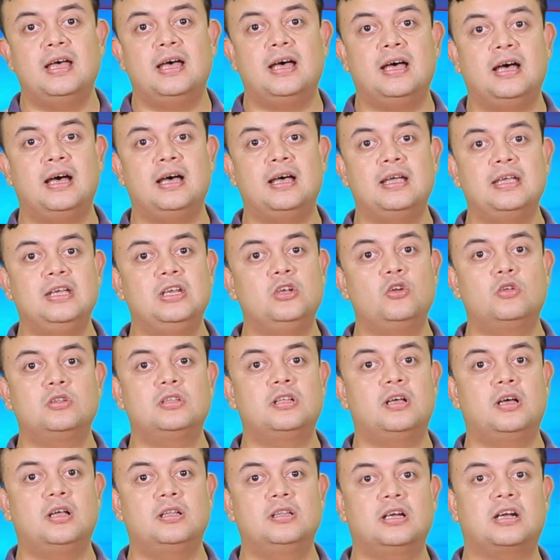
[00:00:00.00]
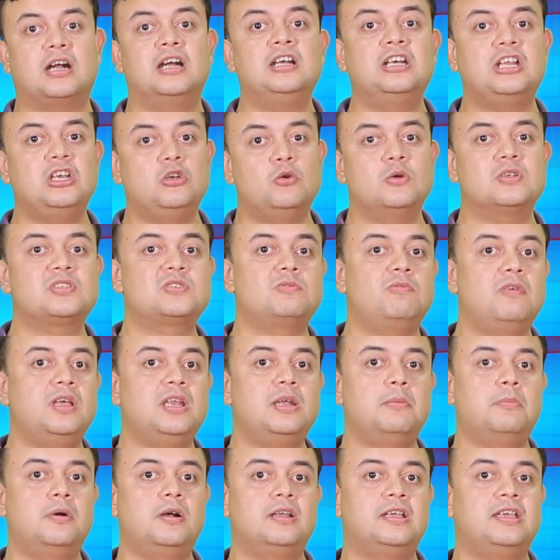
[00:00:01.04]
the continuous variable.